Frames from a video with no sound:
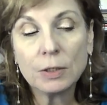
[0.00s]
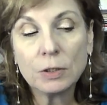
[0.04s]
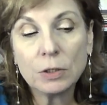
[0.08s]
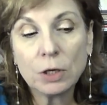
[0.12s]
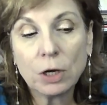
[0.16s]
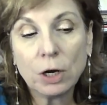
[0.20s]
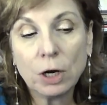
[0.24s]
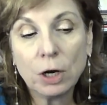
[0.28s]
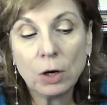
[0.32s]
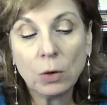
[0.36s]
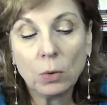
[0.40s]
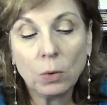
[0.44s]

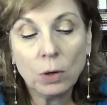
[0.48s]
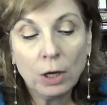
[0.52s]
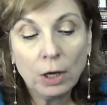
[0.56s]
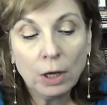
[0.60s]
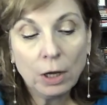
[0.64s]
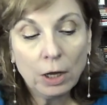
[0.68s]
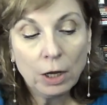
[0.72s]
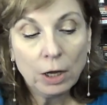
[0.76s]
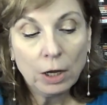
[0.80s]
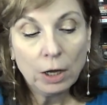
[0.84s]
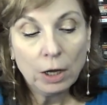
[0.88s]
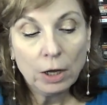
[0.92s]

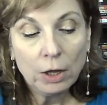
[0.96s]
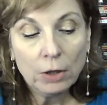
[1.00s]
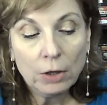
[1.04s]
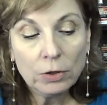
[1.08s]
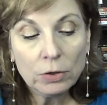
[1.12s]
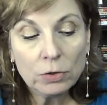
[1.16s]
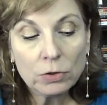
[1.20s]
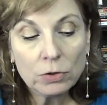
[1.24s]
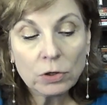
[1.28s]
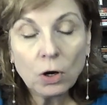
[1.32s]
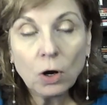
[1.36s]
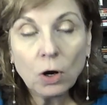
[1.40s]
So
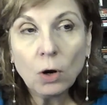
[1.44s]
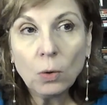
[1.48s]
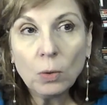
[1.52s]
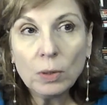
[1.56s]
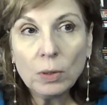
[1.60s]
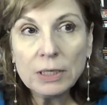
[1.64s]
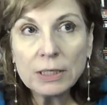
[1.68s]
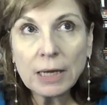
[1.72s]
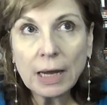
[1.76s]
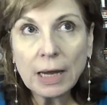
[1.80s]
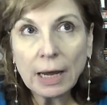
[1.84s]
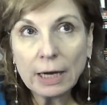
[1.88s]
there's
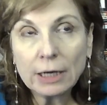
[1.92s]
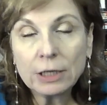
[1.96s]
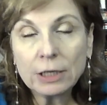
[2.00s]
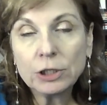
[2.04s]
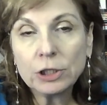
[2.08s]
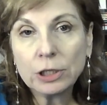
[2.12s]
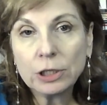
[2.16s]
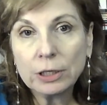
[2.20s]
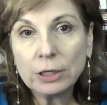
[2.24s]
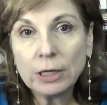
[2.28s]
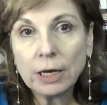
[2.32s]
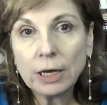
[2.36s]
always
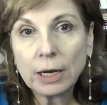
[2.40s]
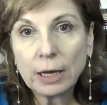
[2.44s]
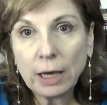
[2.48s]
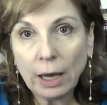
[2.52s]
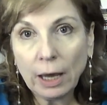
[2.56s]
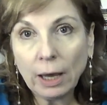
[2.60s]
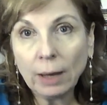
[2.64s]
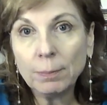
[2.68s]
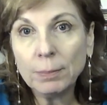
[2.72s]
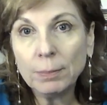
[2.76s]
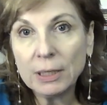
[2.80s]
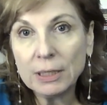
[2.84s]
action
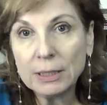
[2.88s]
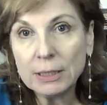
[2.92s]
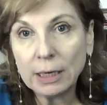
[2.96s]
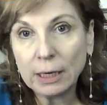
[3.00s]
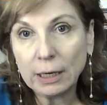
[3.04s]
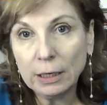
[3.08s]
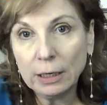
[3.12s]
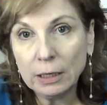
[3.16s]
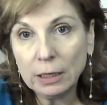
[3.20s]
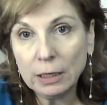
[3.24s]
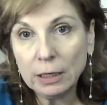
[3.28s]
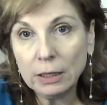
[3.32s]
that can
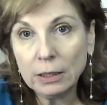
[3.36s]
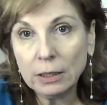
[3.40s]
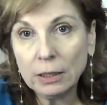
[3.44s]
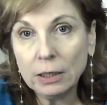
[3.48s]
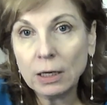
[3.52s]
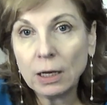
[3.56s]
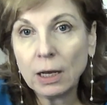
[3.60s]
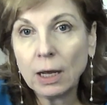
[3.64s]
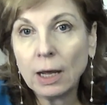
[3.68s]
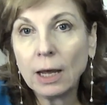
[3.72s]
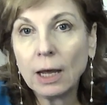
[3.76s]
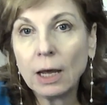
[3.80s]
be
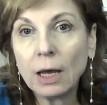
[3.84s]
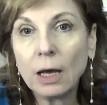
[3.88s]
taken,